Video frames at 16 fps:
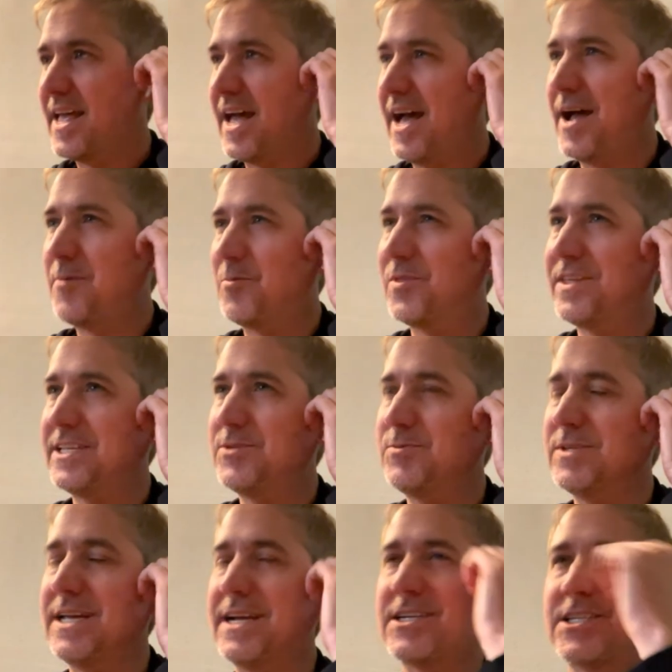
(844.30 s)
Uh, well, this
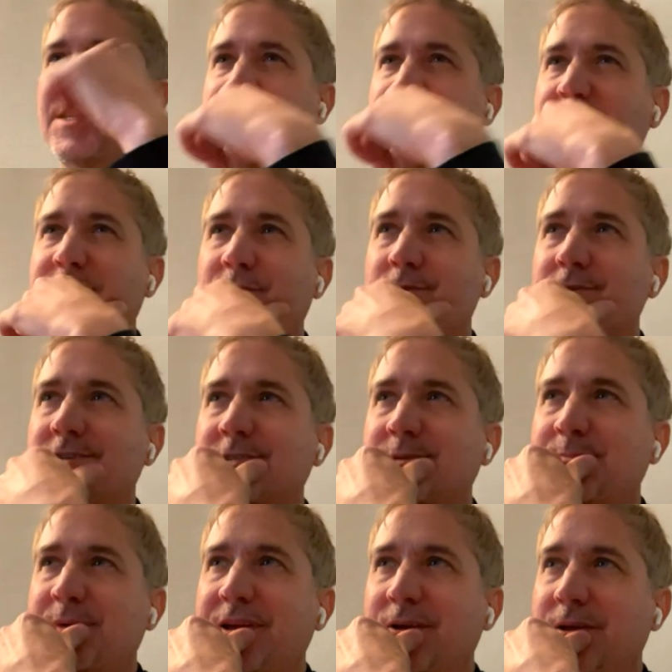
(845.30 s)
was actually my
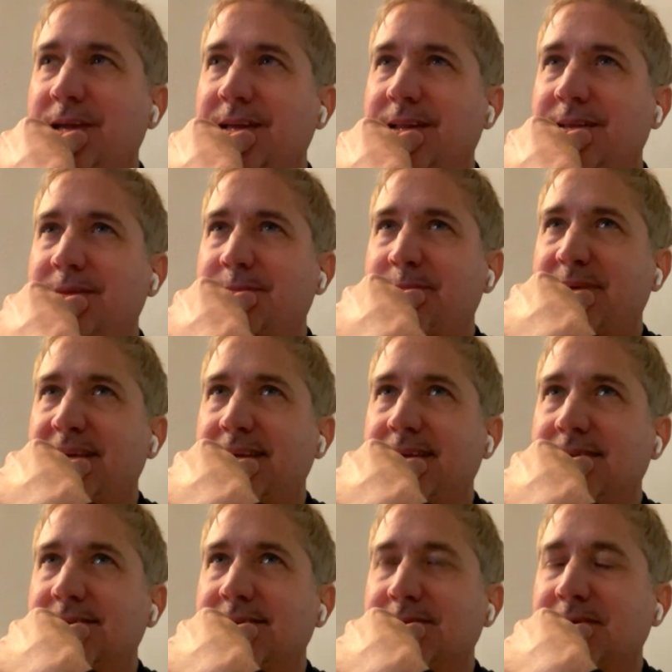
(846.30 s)
first period
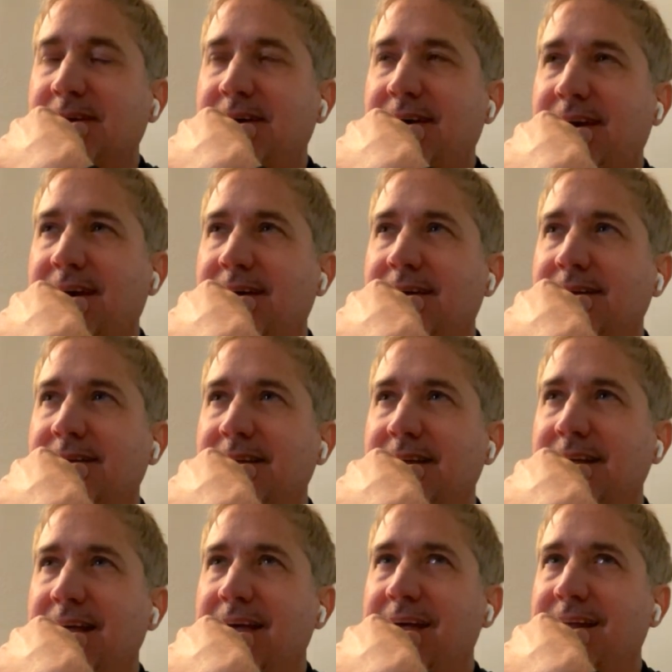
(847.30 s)
piece, uh,
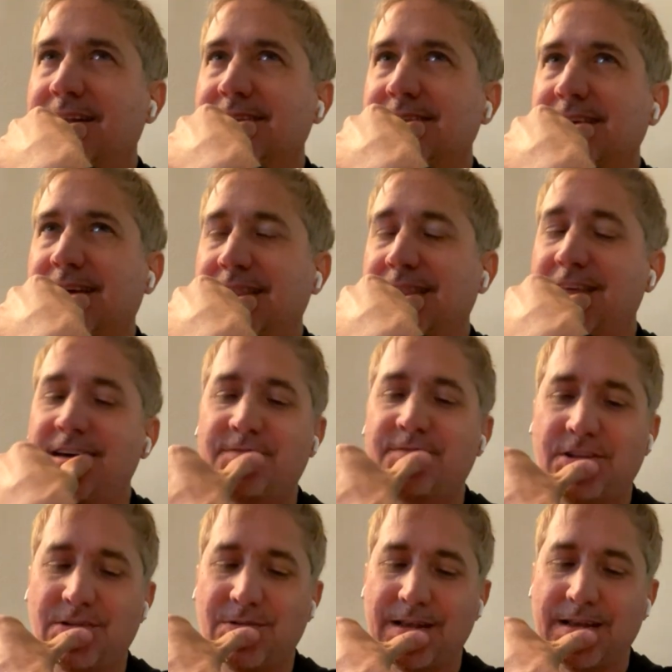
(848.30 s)
and I
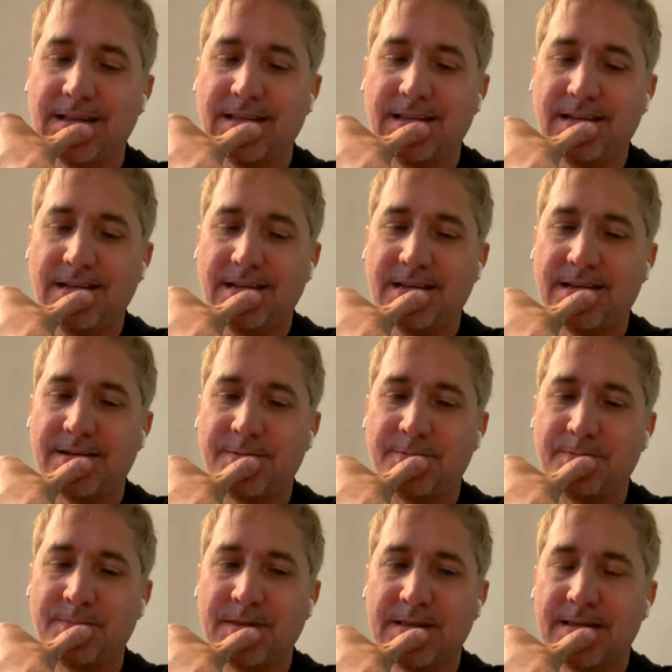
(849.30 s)
love doing it
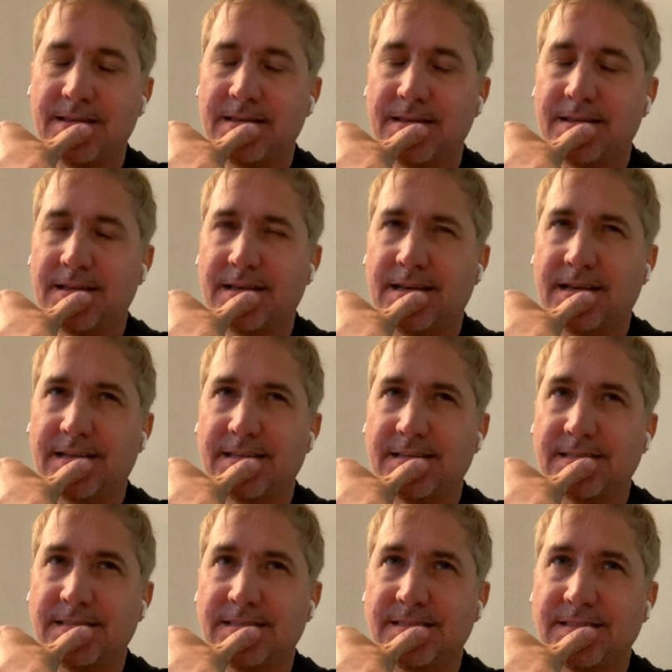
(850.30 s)

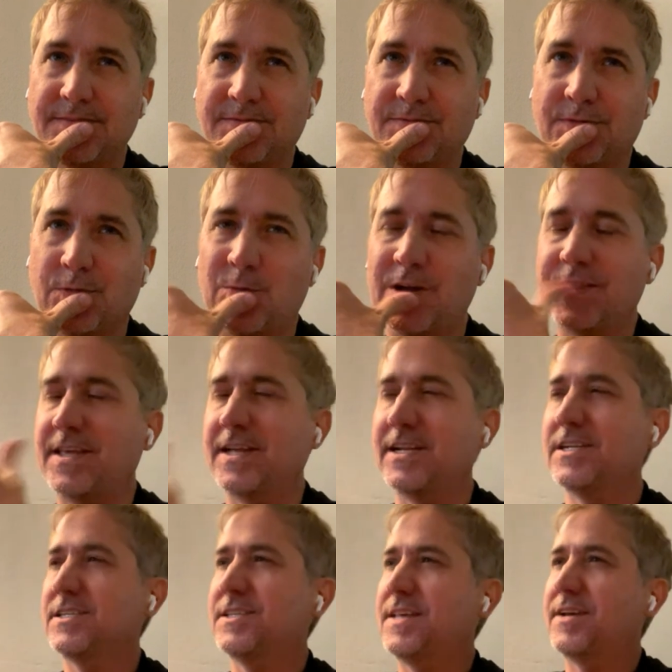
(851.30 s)
because, um, for one
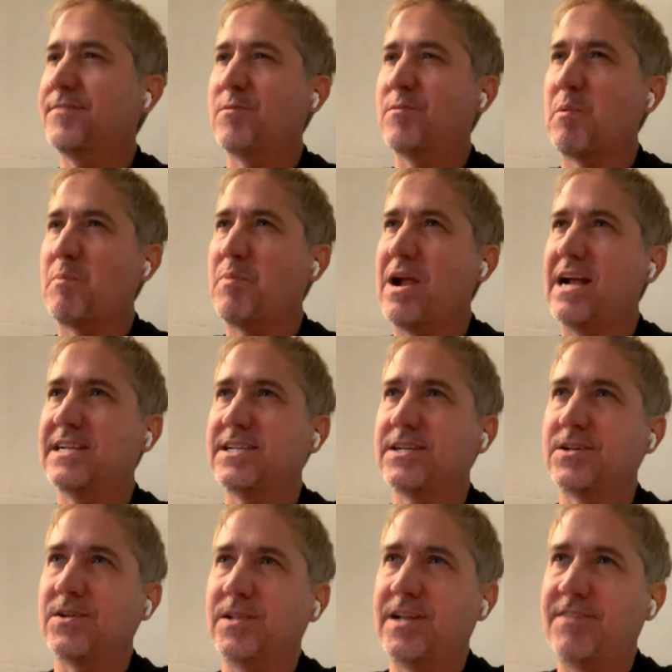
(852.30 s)
thing, just like from a
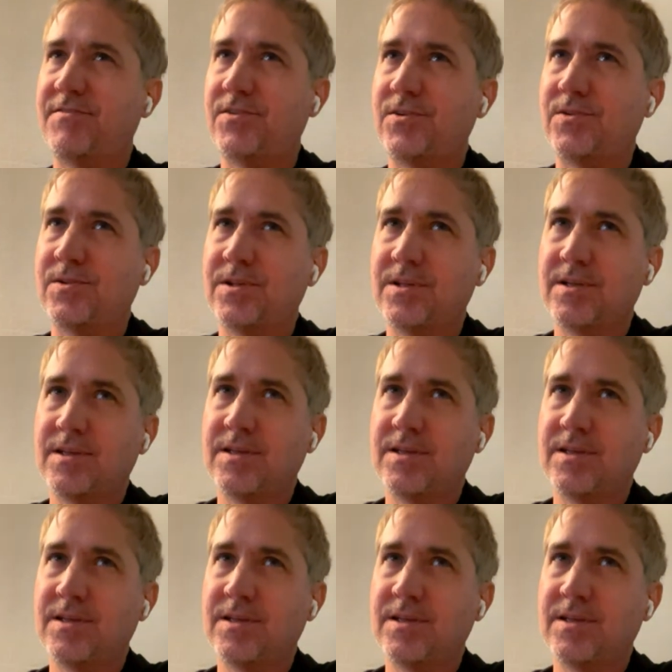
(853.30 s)
practical level,